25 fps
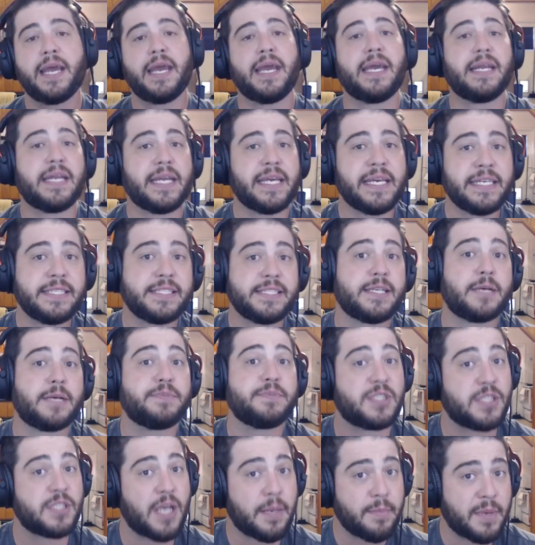It eats up
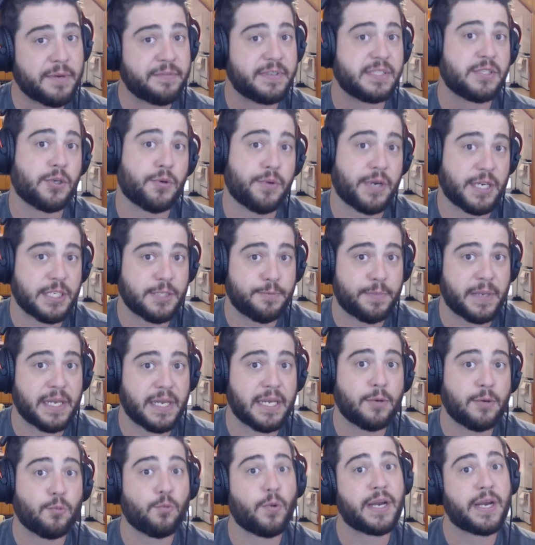some of his own
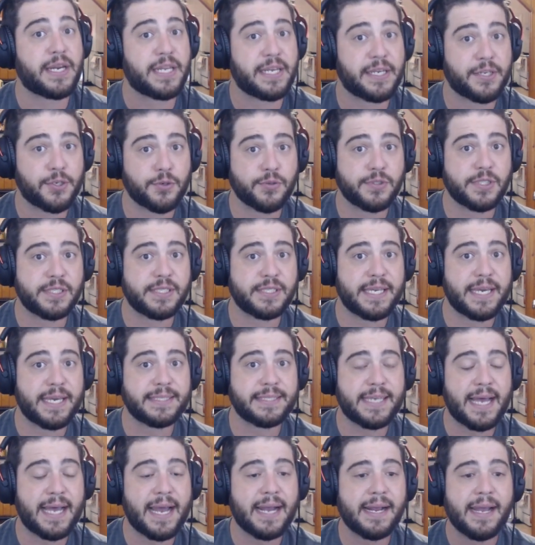HP when he uses the
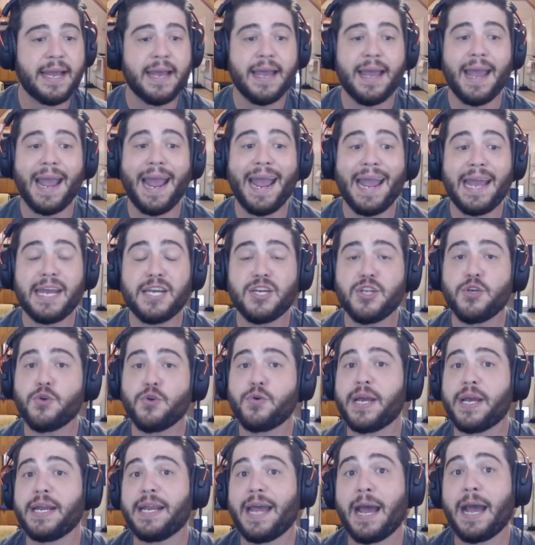attack, and you
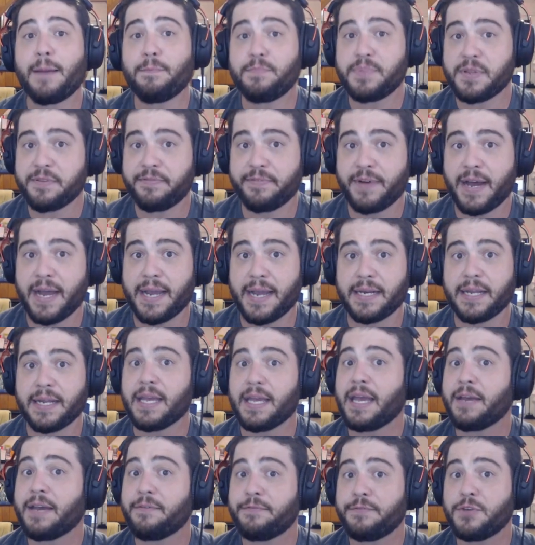can amplify it
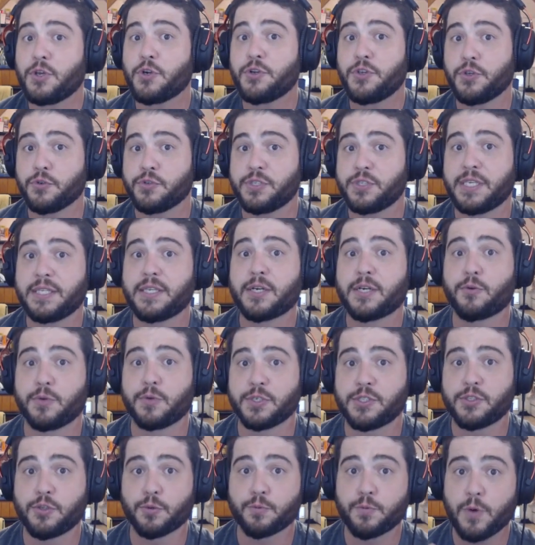if you're using the
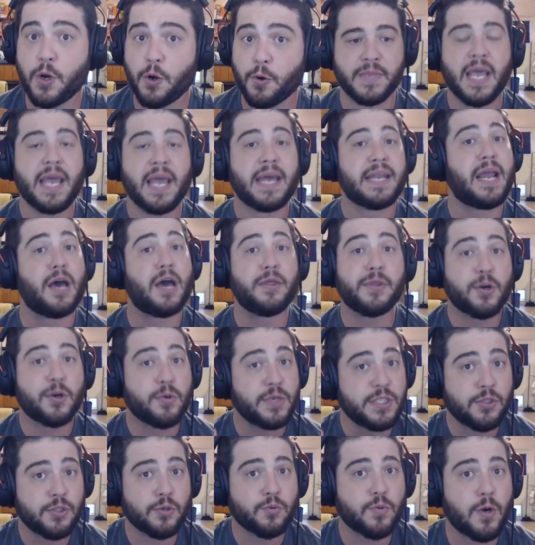Crystal Robe. Now the
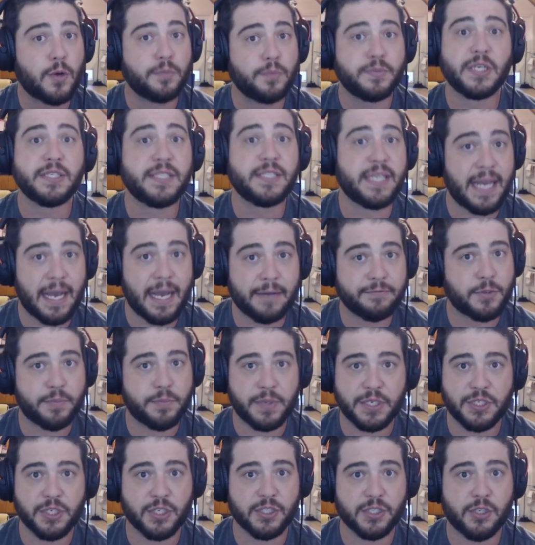Crystal Robe doesn't have to
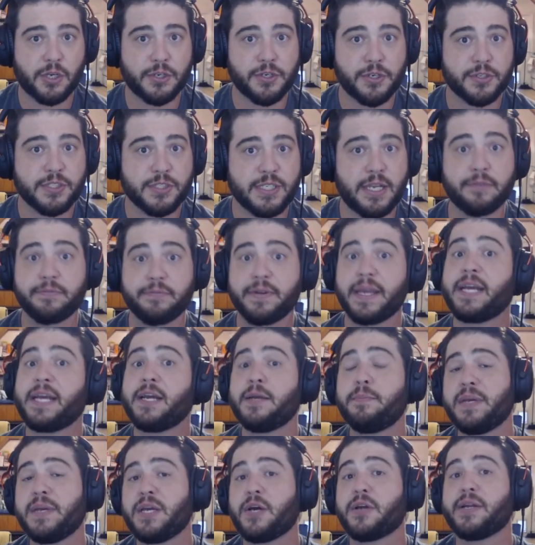be just on yourself, it
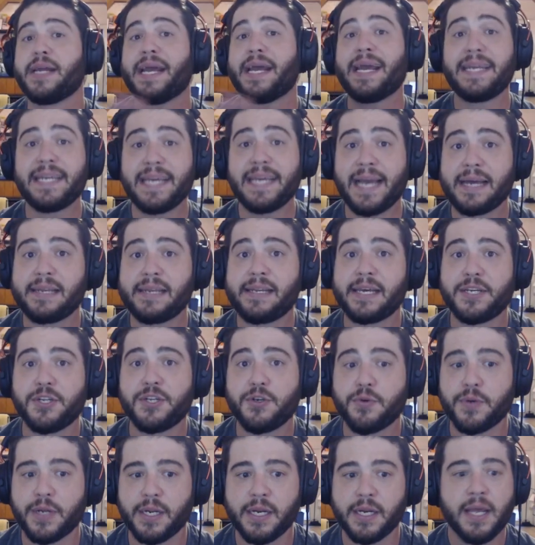can be on any allied
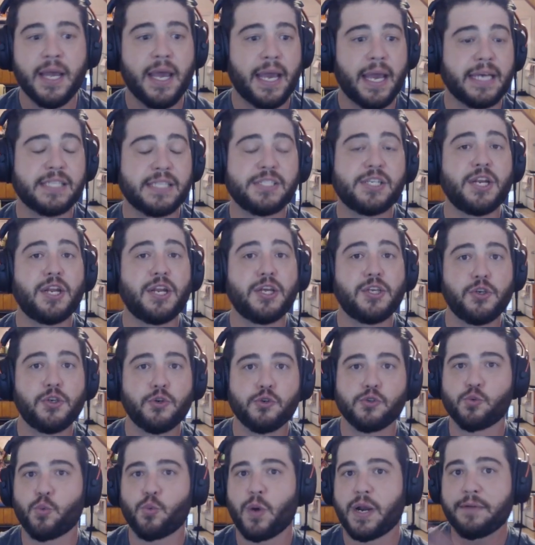unit. It's going to
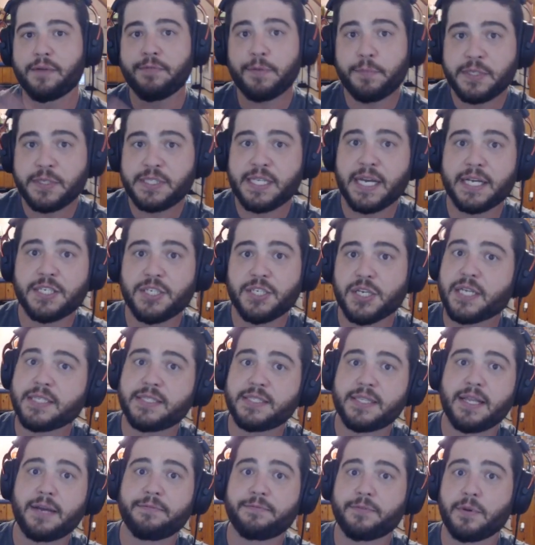use whatever protection
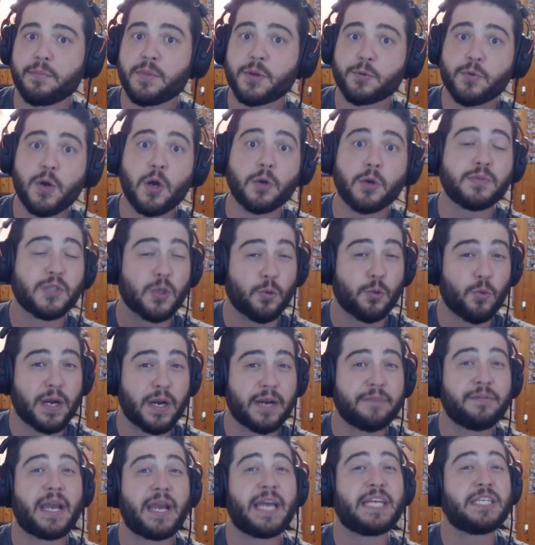is left from the robe, so
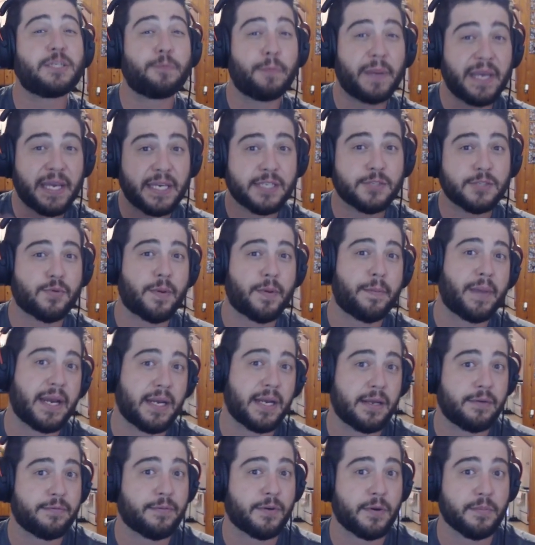whatever HP is
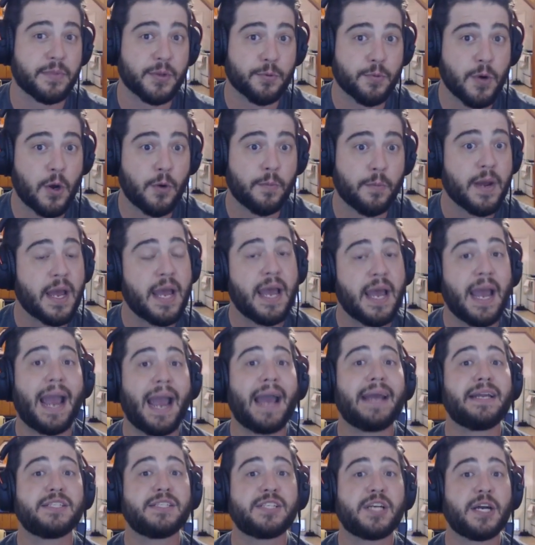remaining from the robe,
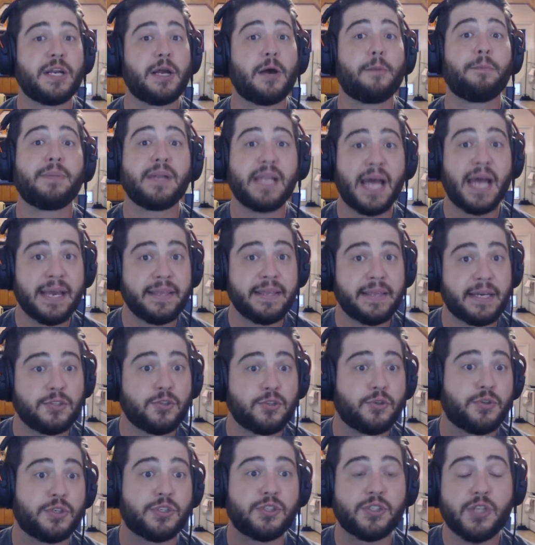and it's going to apply that
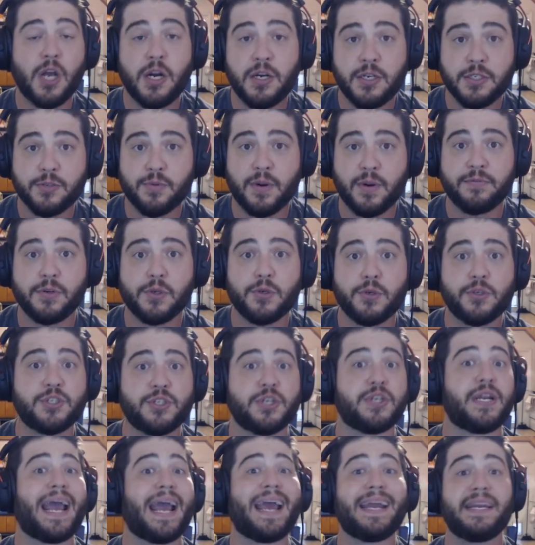to the Stardust
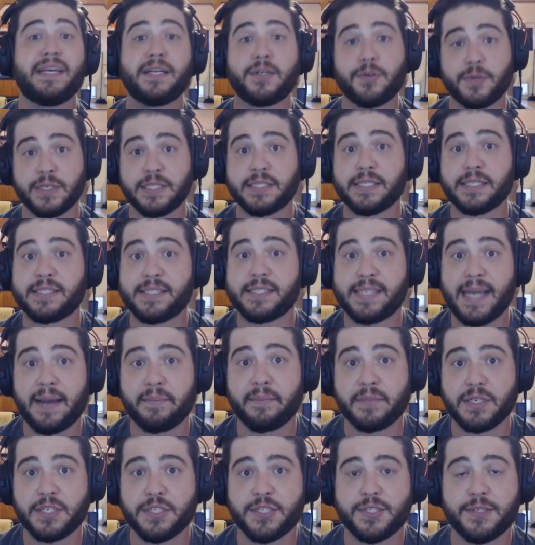Revolution and increase its
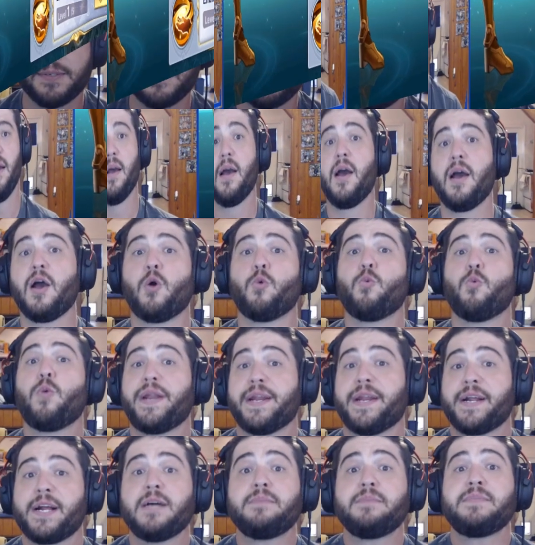damage. When
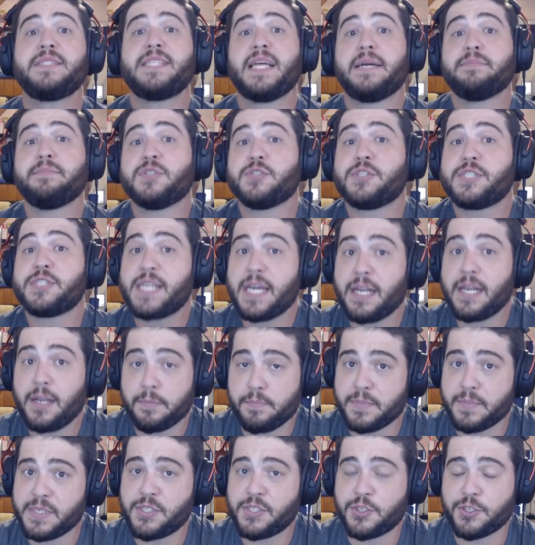it comes time to skill up
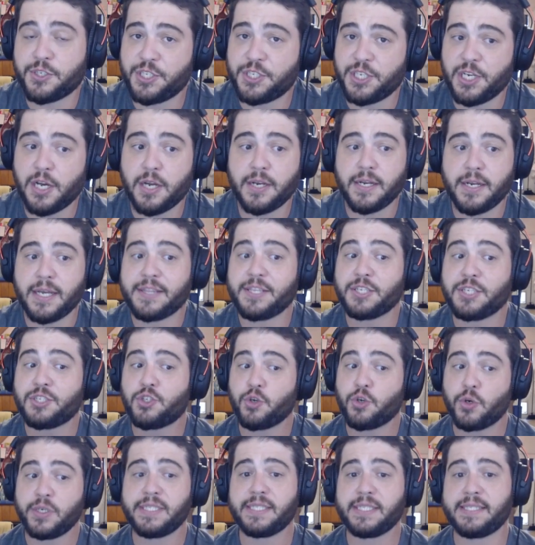Mr. Shion, the
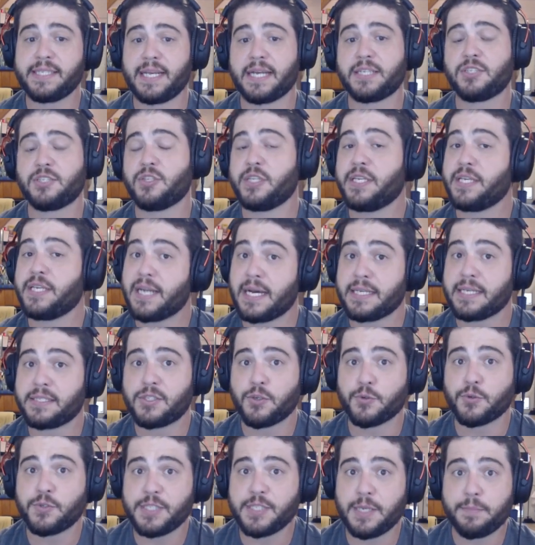choice is actually not
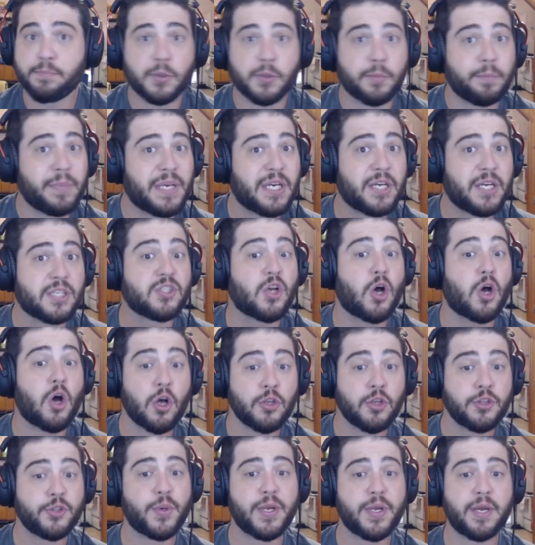so simple because
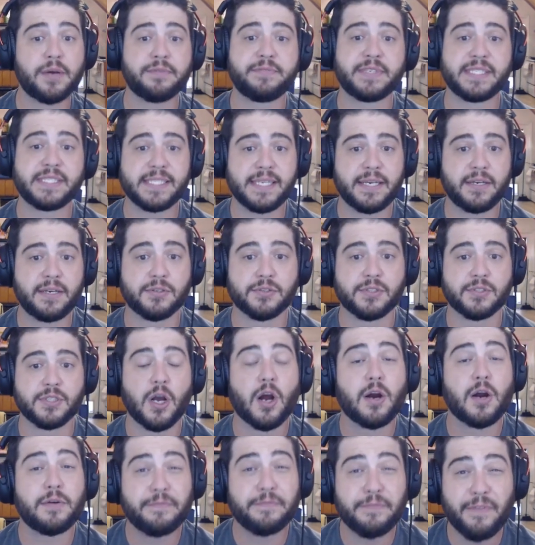all 3 of his skills
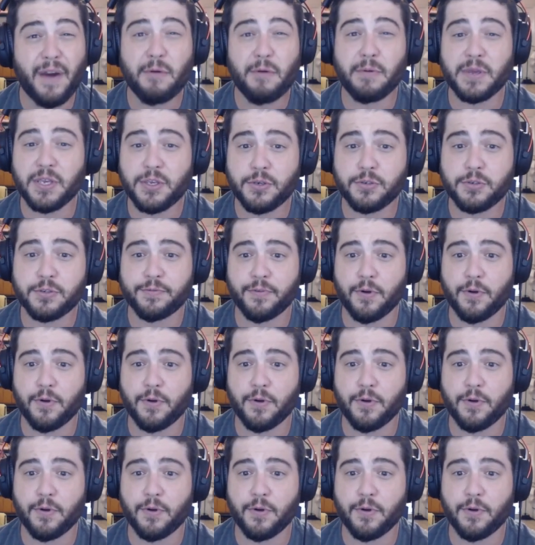are very useful.